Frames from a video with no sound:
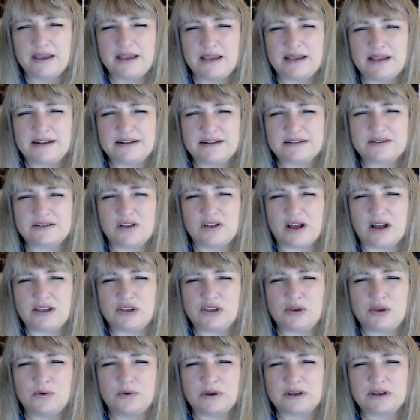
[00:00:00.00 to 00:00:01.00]
It is not
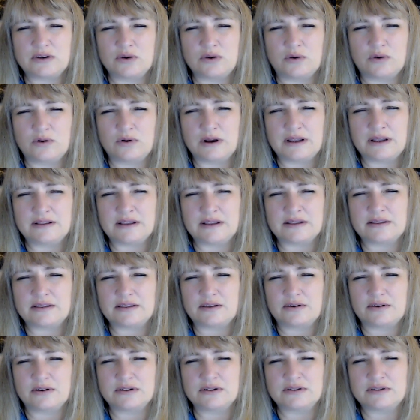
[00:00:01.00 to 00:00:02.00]
you ignoring that
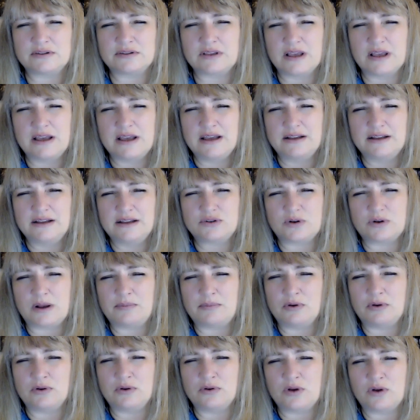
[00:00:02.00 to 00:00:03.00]
there's
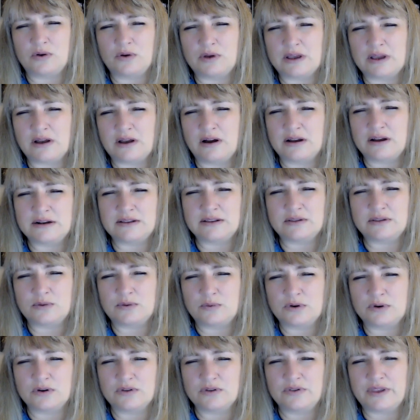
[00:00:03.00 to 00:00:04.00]
trouble going on in the
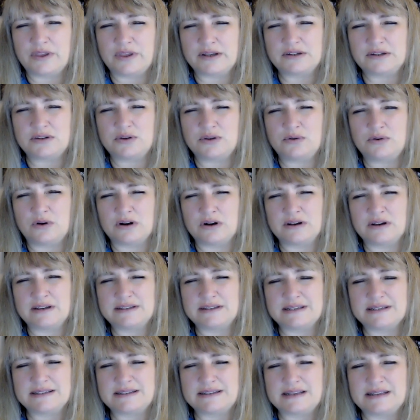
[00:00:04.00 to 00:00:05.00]
world that you are
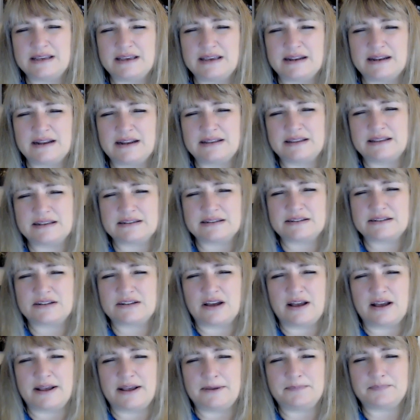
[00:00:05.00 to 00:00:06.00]
existing in at this
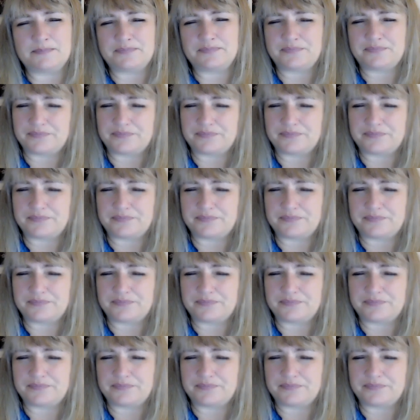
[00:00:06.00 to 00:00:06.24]
time,